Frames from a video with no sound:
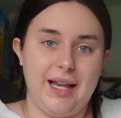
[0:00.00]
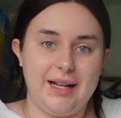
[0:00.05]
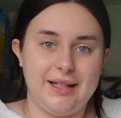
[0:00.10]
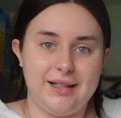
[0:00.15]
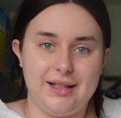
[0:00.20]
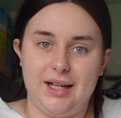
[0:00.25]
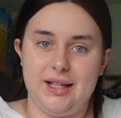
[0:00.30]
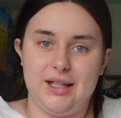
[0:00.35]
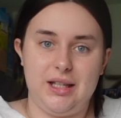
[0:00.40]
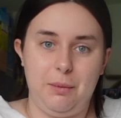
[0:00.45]
like
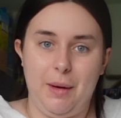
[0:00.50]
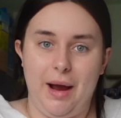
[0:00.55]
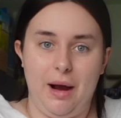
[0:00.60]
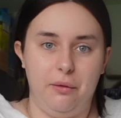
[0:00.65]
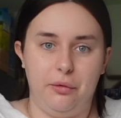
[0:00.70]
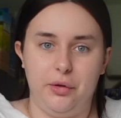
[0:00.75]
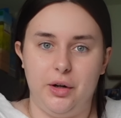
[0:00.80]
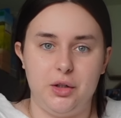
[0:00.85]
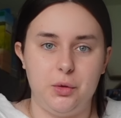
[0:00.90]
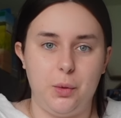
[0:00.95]

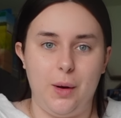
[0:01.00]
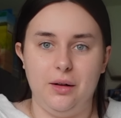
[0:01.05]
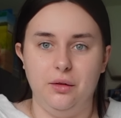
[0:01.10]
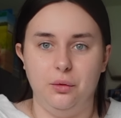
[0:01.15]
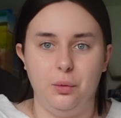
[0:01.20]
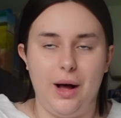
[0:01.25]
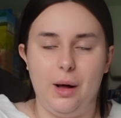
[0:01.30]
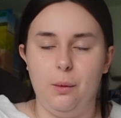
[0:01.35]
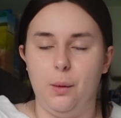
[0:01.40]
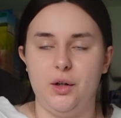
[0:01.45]
£60 for a
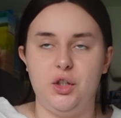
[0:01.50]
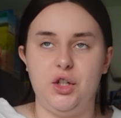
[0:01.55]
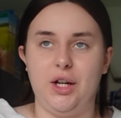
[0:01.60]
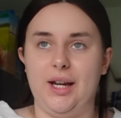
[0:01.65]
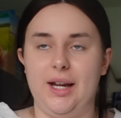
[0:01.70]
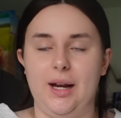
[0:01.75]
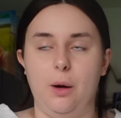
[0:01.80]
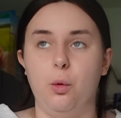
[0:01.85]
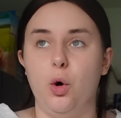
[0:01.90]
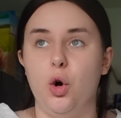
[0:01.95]
12 mile 1
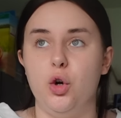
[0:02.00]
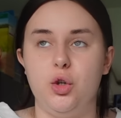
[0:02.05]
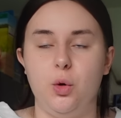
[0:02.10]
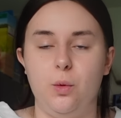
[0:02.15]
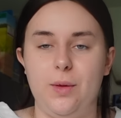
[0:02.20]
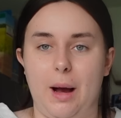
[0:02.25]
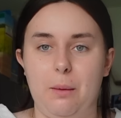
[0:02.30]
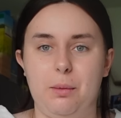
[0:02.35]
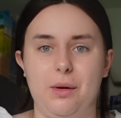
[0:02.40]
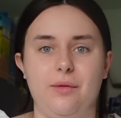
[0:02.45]
check-in. I won't do that.